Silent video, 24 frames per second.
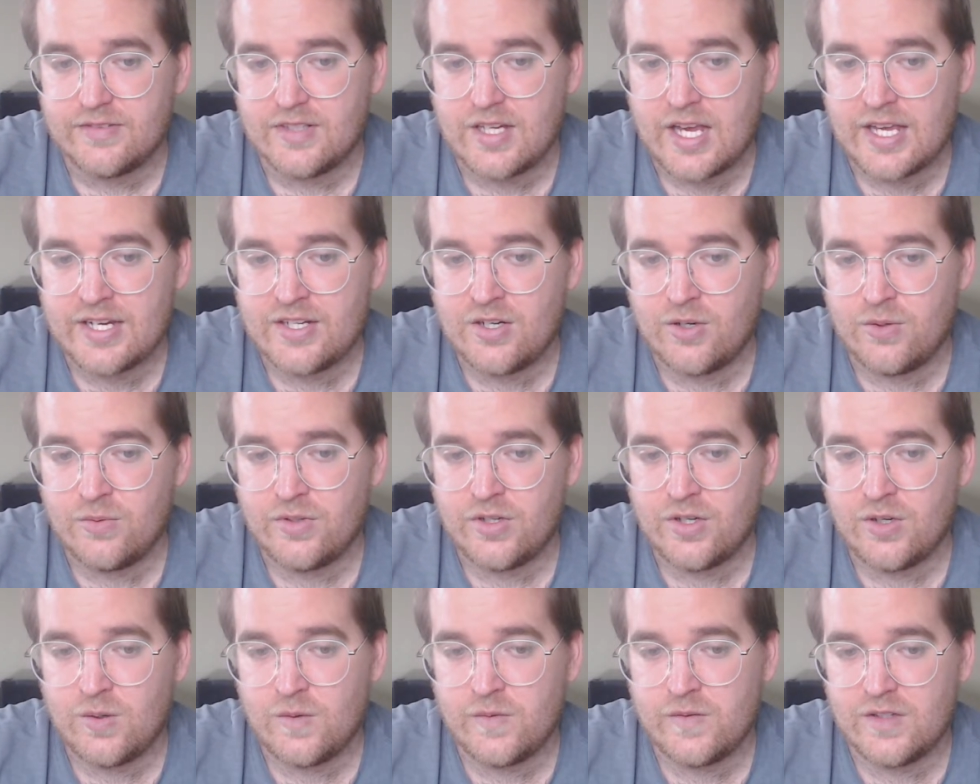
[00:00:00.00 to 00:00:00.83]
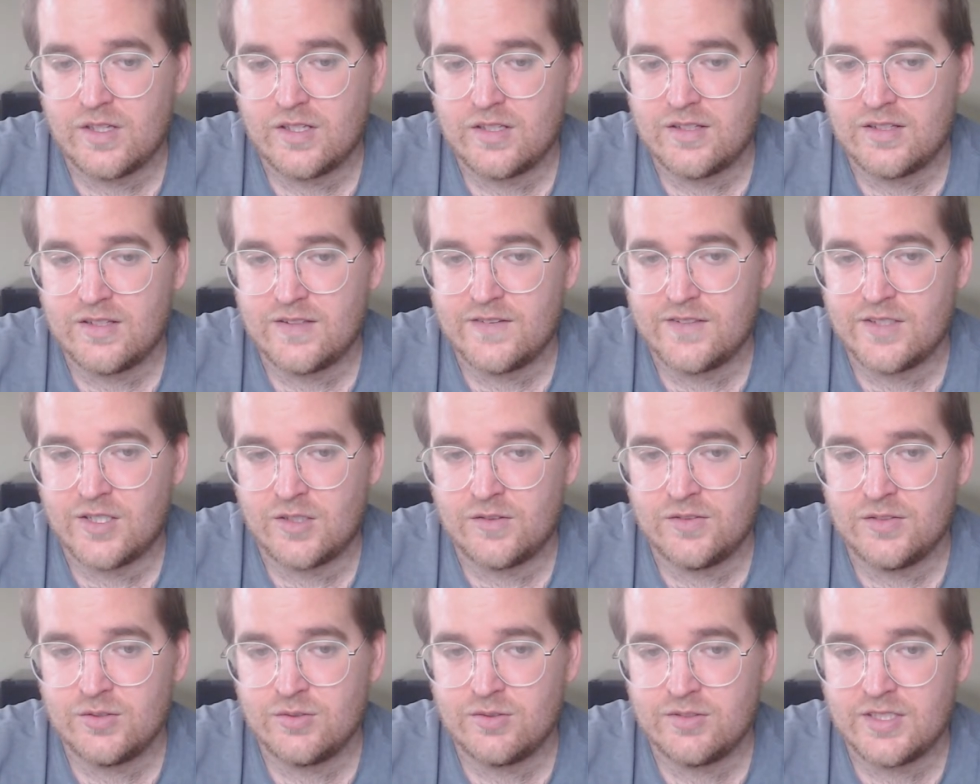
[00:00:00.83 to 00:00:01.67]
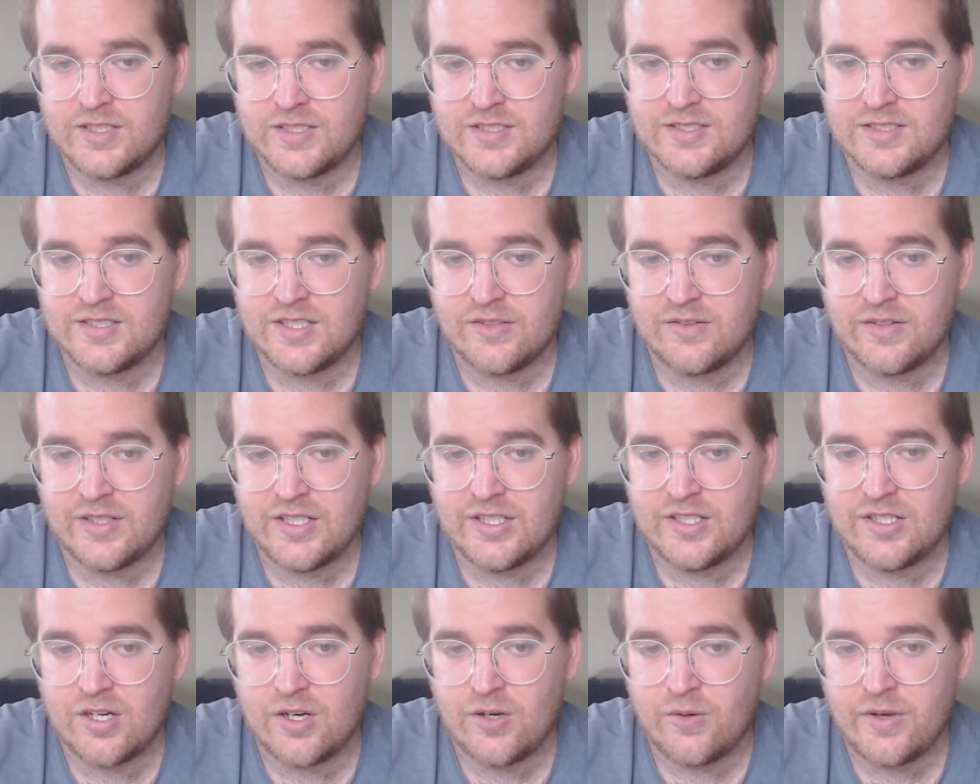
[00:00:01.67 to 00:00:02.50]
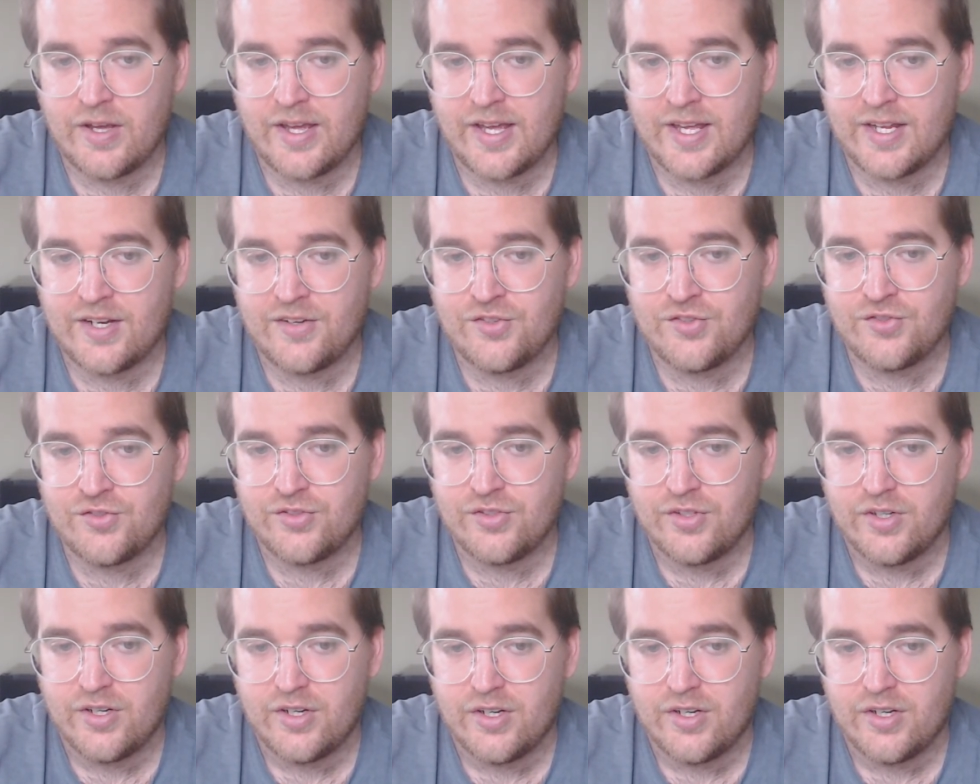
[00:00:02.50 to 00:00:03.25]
I don't know the Dolphins will necessarily go edge.